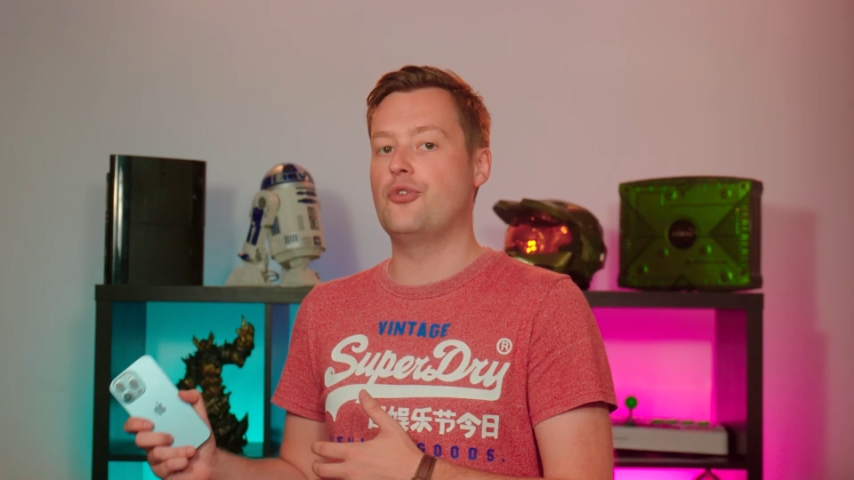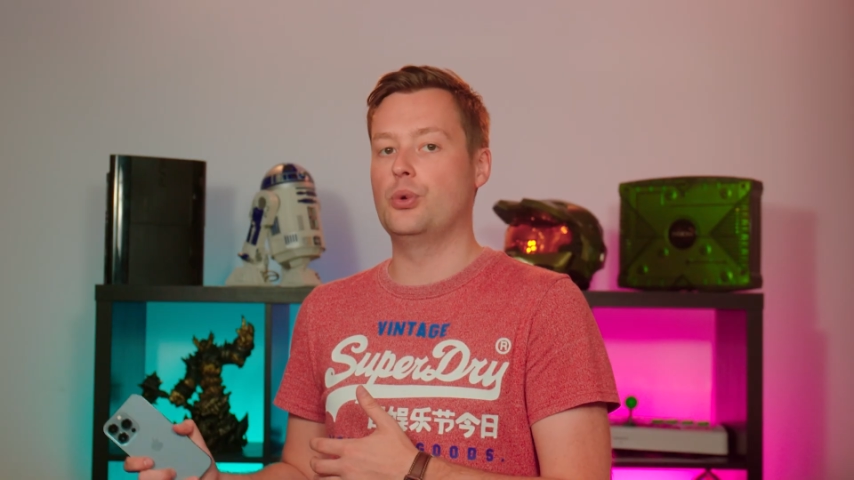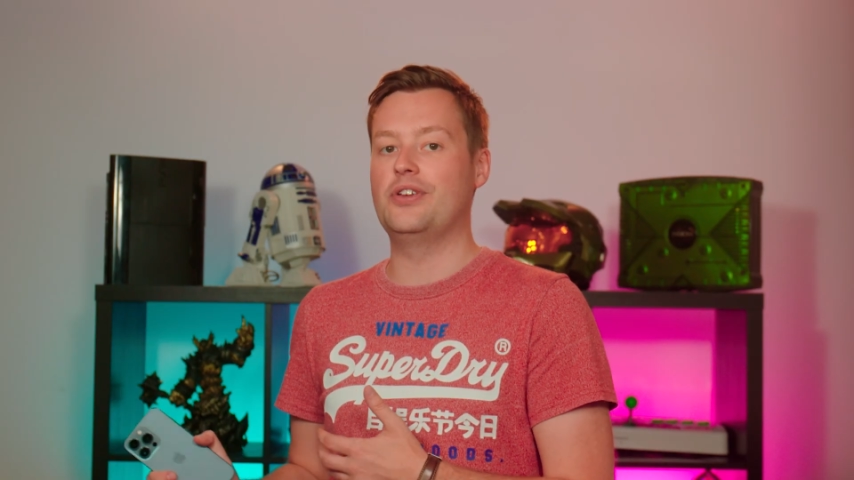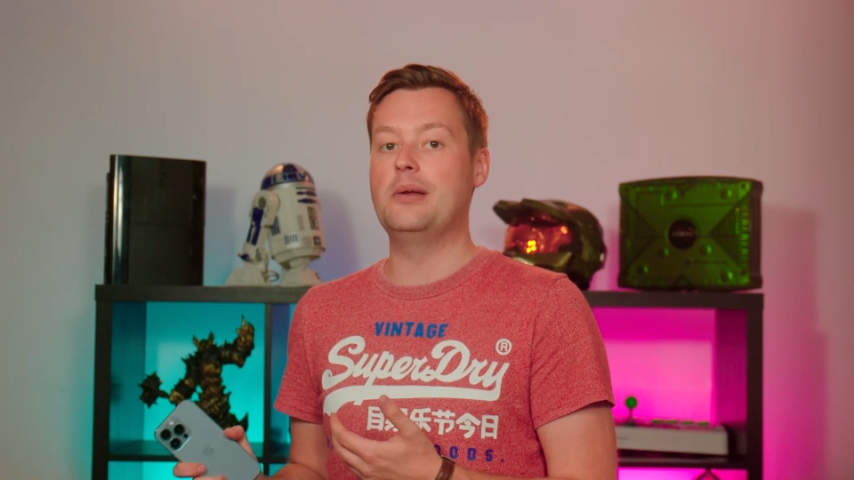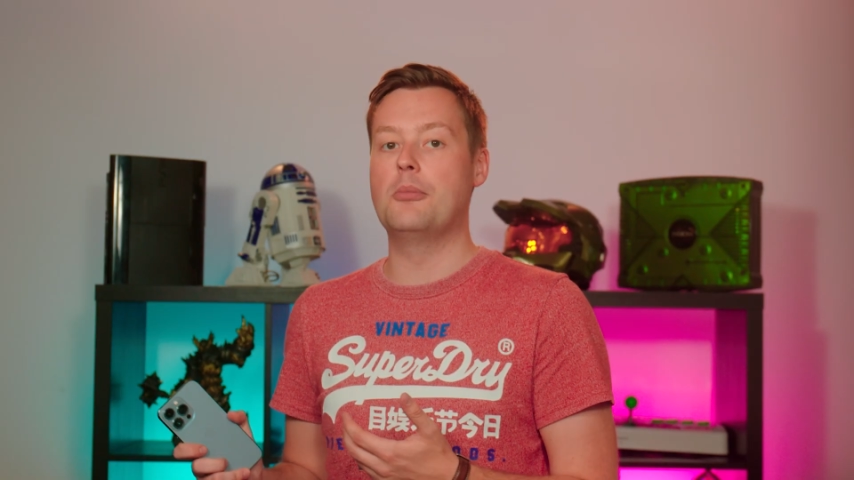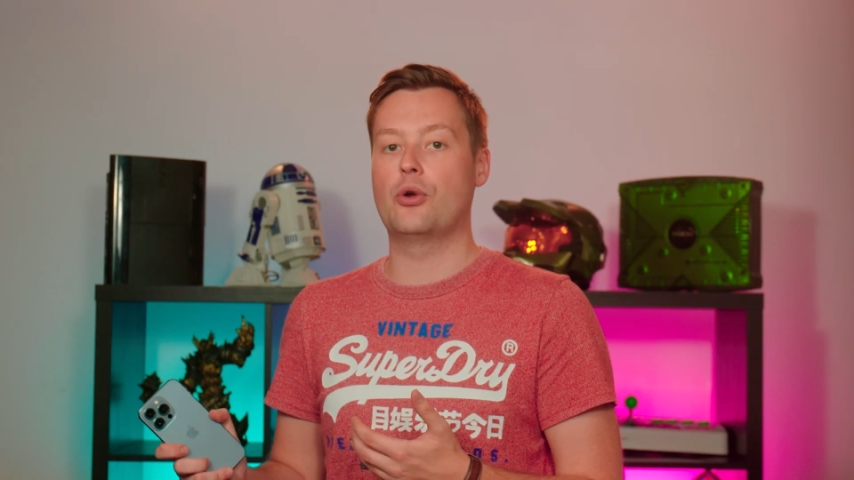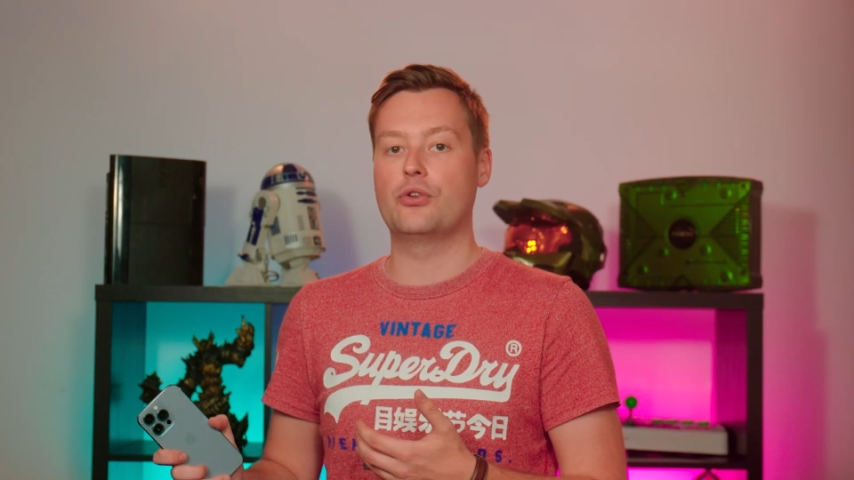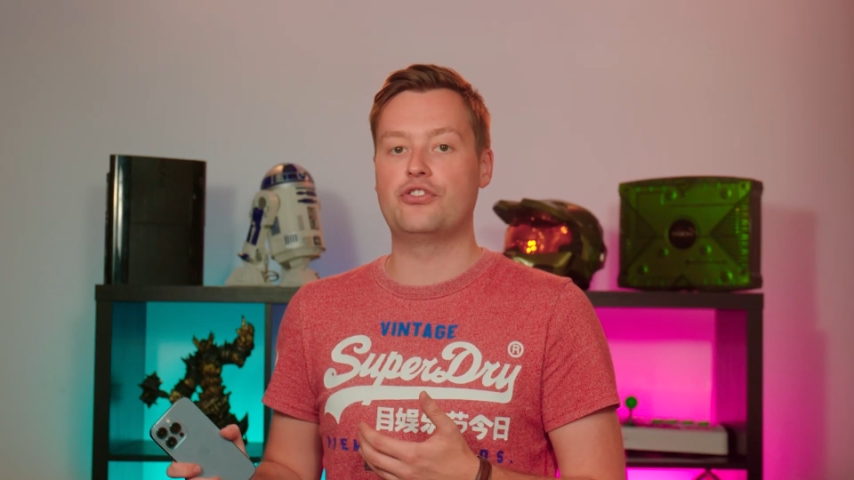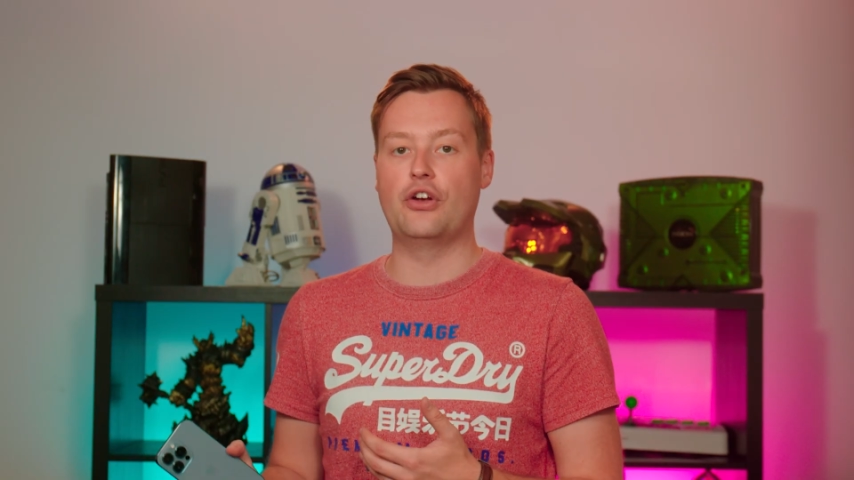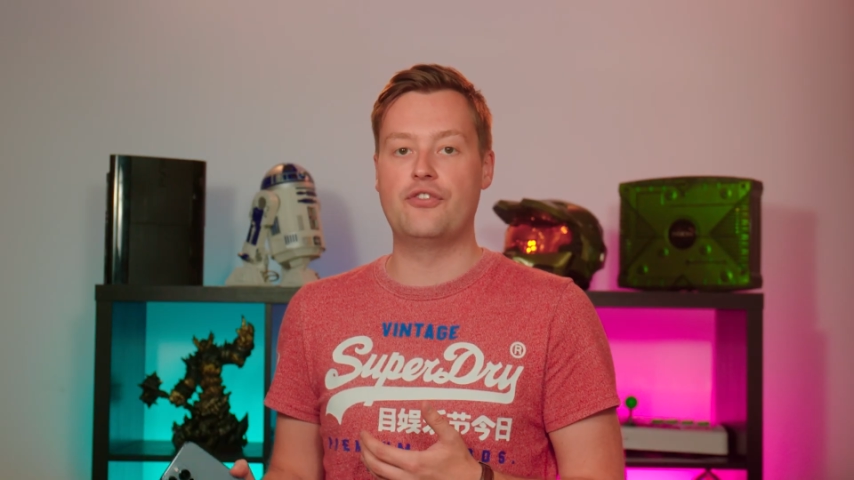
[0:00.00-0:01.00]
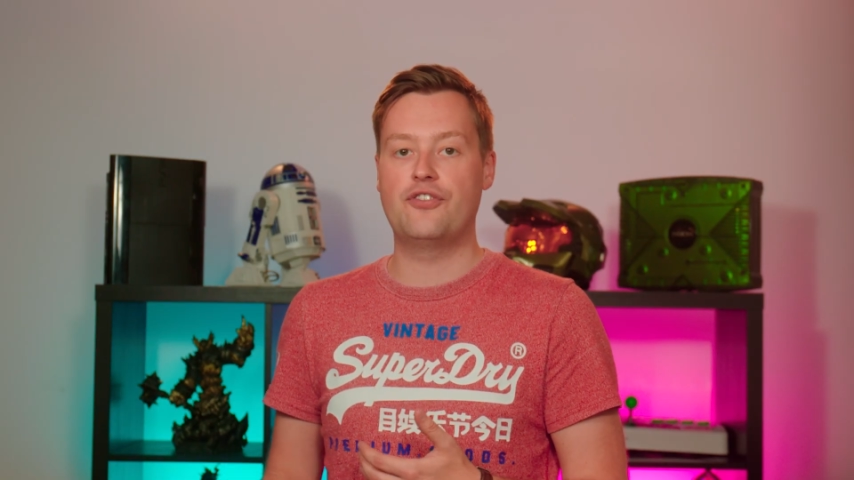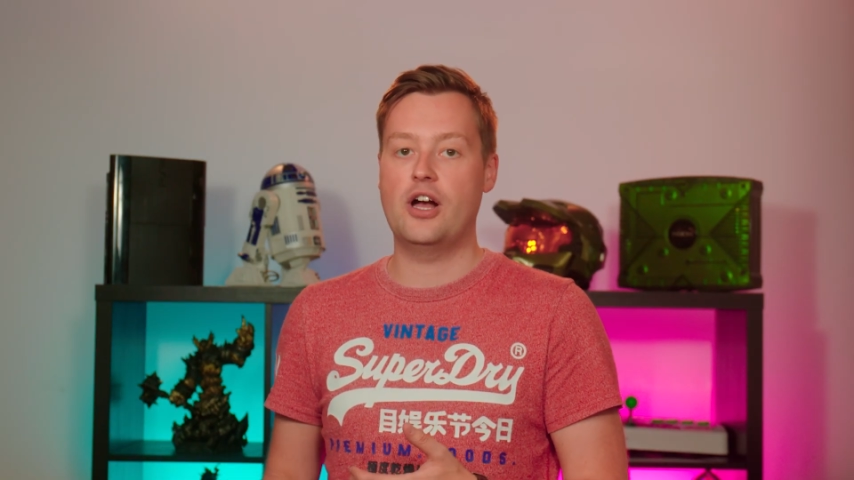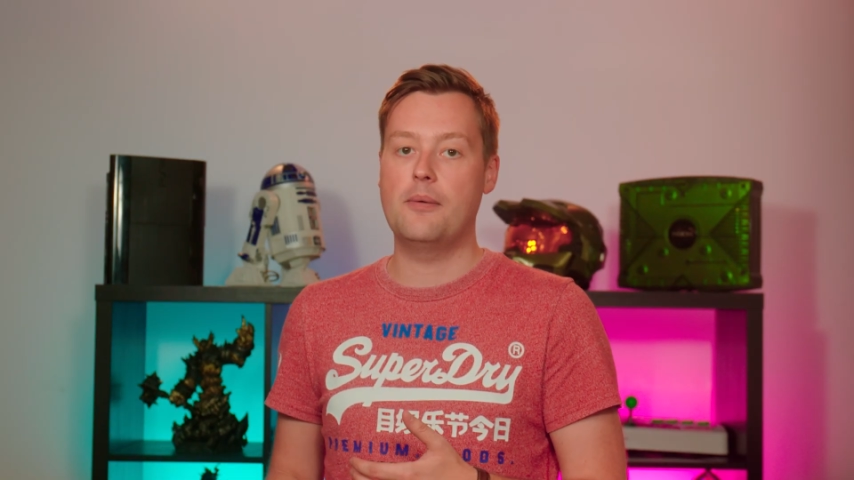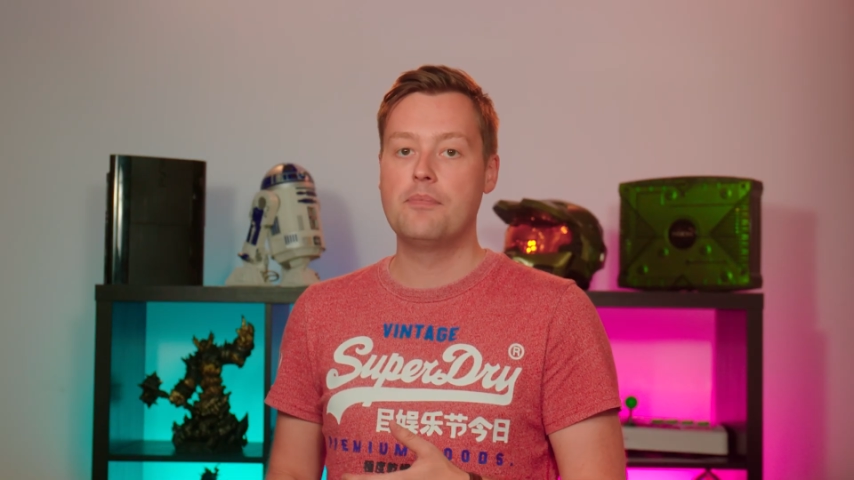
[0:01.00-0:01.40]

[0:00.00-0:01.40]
14 models so far,